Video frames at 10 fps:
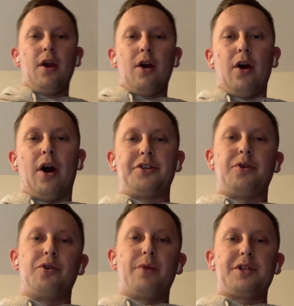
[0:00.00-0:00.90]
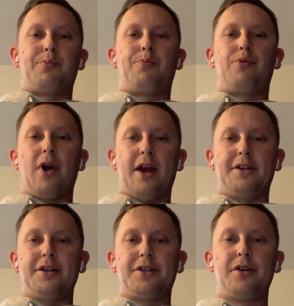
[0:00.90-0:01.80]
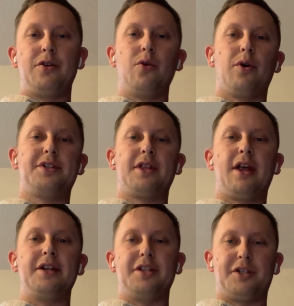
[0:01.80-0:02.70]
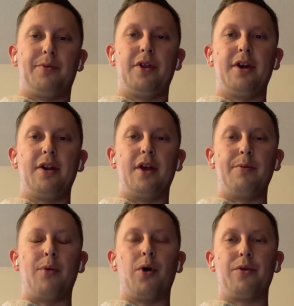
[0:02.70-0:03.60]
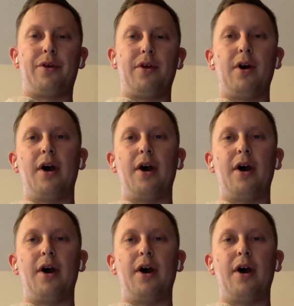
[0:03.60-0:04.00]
All right, so you must practice noise and light discipline in both